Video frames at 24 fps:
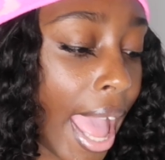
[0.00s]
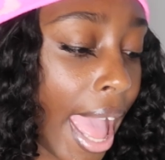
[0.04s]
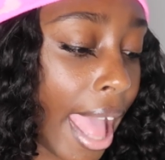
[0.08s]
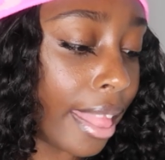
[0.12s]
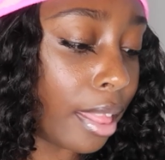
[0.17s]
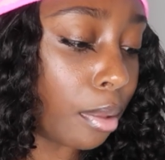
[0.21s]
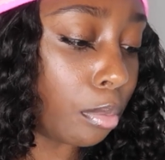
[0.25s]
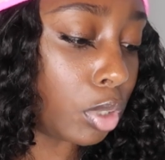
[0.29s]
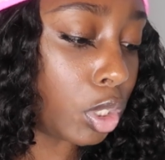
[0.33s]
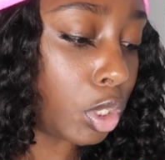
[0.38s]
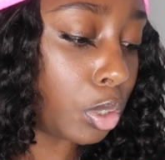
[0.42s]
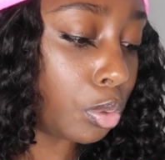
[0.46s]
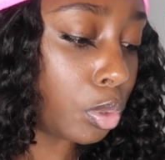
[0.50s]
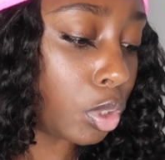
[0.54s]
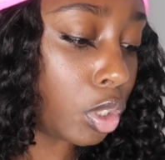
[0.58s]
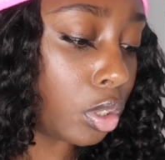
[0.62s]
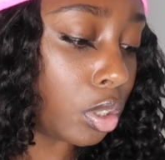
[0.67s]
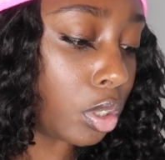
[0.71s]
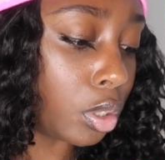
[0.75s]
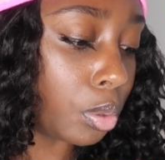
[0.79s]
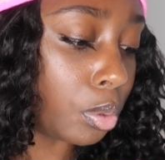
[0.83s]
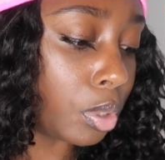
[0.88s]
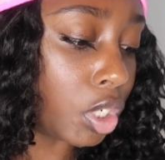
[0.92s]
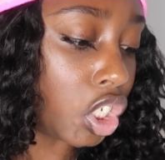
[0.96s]
and then what you would
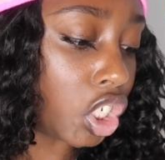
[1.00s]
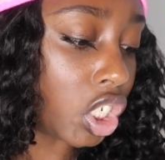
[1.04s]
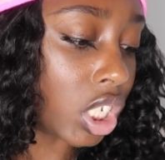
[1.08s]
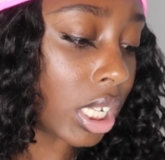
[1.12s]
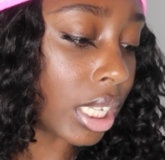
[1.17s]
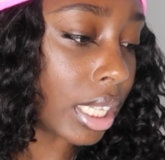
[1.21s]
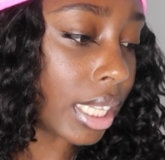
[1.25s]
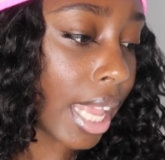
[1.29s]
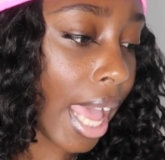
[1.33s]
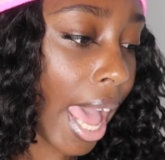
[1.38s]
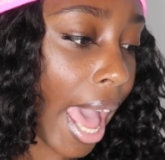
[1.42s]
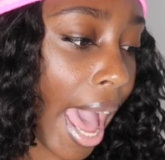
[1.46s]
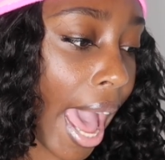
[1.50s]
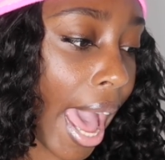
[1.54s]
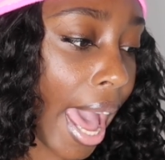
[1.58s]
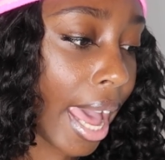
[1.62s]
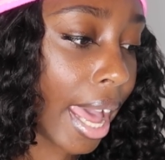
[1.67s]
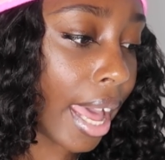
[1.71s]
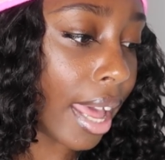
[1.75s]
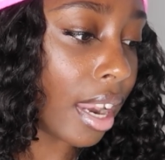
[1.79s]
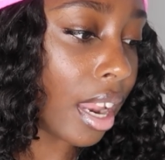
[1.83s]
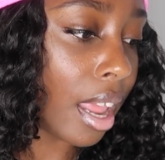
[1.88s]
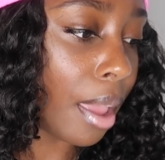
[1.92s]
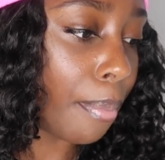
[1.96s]
do is just
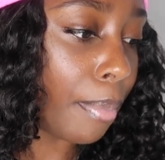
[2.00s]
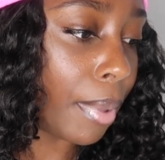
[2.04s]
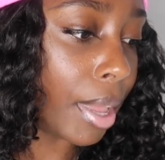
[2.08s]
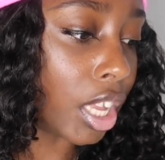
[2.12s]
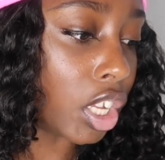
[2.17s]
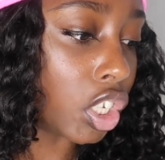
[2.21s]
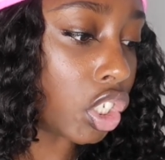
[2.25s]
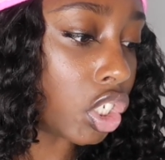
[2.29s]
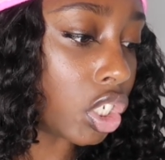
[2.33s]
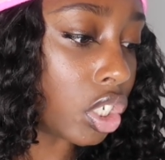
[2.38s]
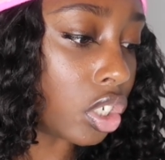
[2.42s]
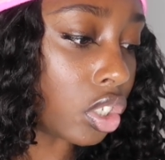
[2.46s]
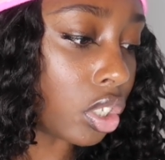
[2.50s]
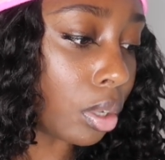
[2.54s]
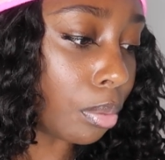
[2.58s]
add a picture.